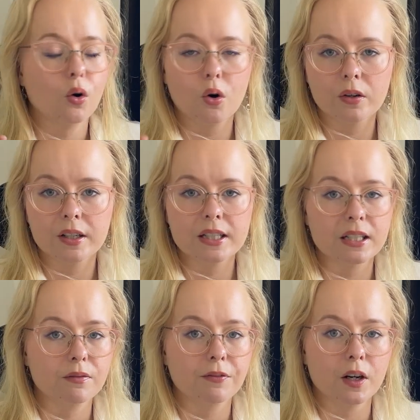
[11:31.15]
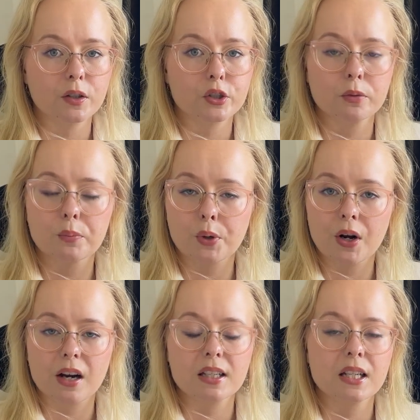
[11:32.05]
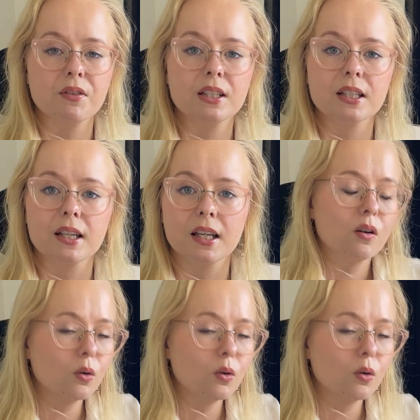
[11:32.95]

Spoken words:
cognitive function, productivity,